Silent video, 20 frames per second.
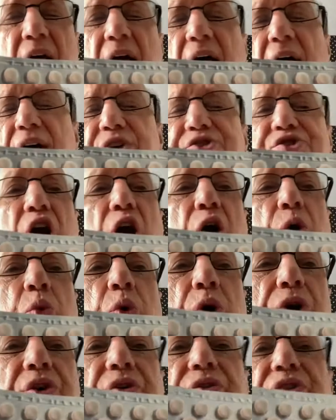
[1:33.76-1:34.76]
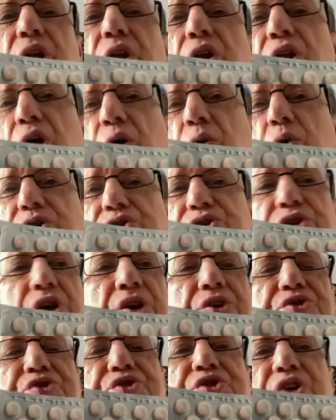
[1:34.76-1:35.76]
has got one of the lowest
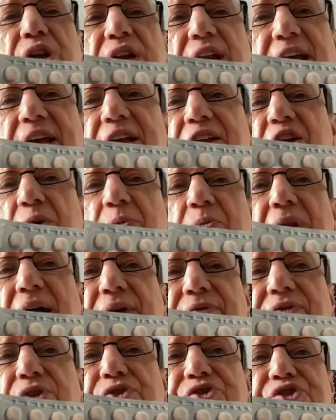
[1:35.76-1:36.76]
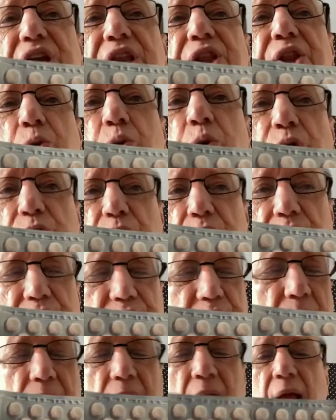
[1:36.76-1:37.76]
selenium levels in the world.
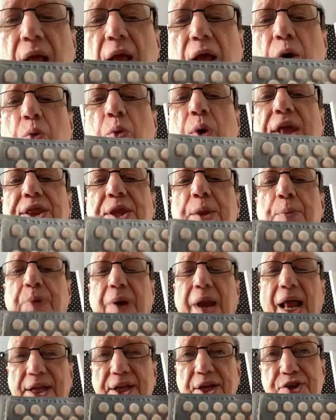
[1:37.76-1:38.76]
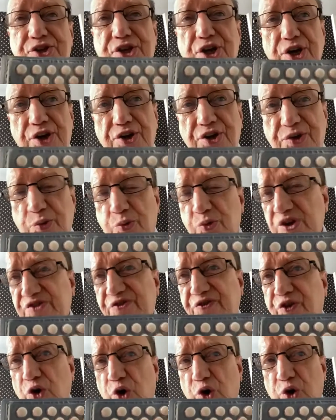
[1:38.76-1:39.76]
When the planet Earth was
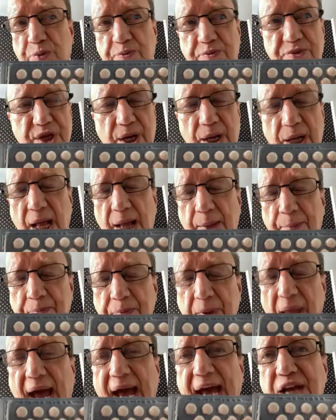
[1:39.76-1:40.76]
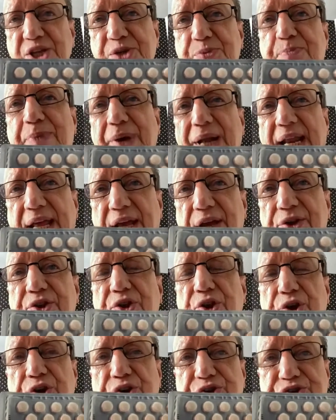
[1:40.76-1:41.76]
formed 8 billion
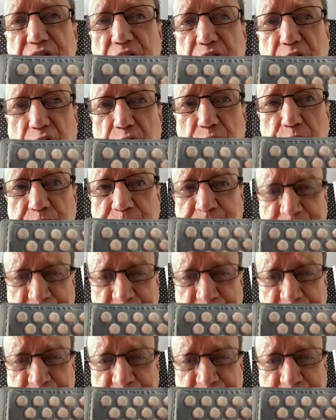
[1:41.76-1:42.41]
years ago,